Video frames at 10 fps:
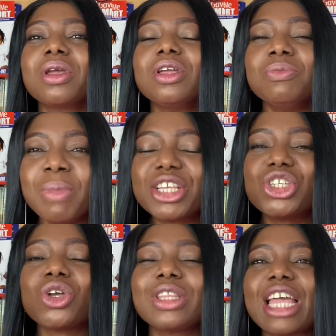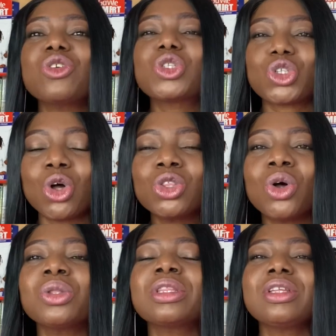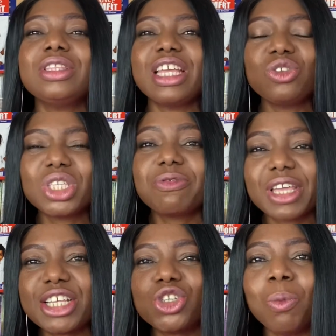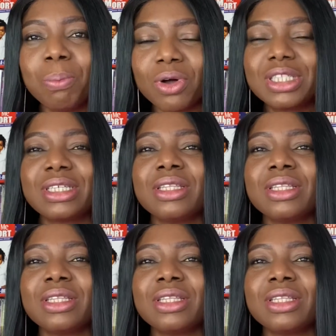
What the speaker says: make sure that you turn on the notification button,